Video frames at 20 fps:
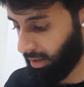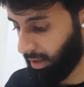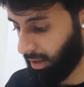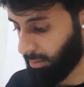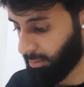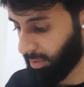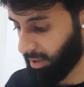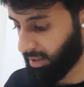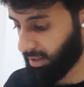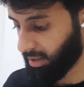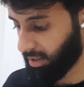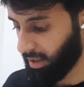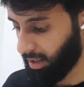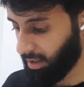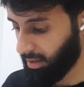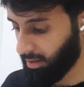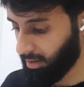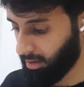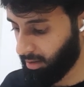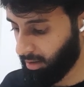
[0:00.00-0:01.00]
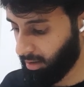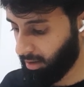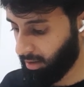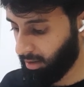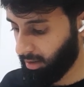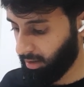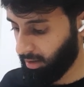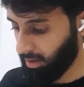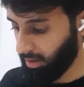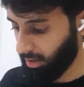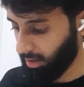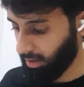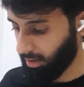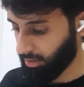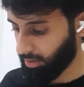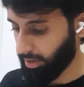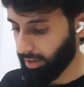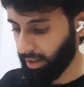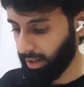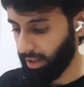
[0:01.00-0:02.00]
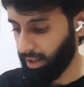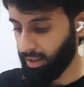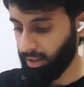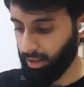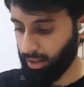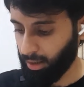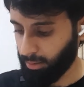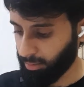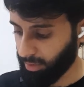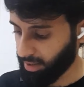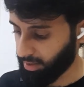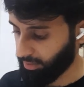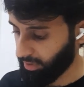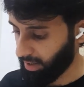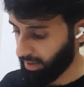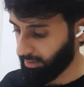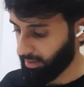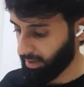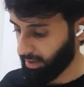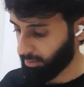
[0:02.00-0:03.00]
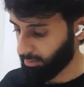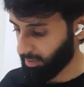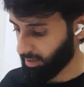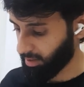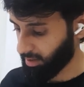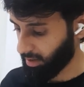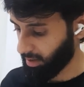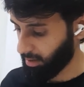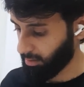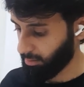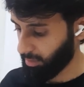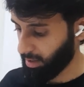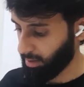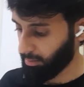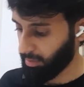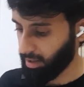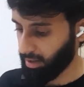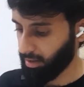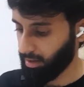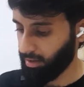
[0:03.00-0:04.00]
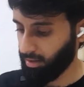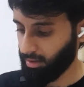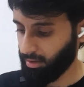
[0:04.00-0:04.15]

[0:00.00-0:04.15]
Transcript: plus 5 and n plus 10, my bad.